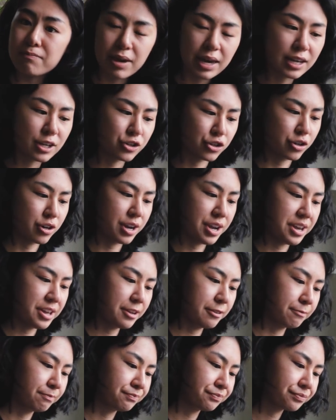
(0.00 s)
major
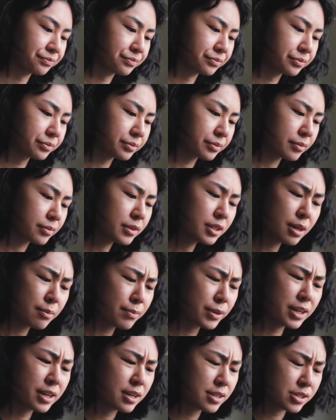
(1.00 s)
in
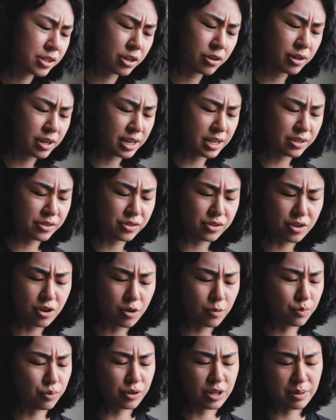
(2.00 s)
because there is
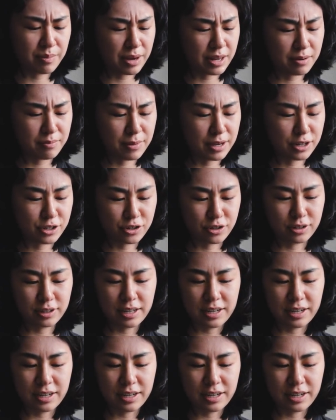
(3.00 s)
no pre-med major.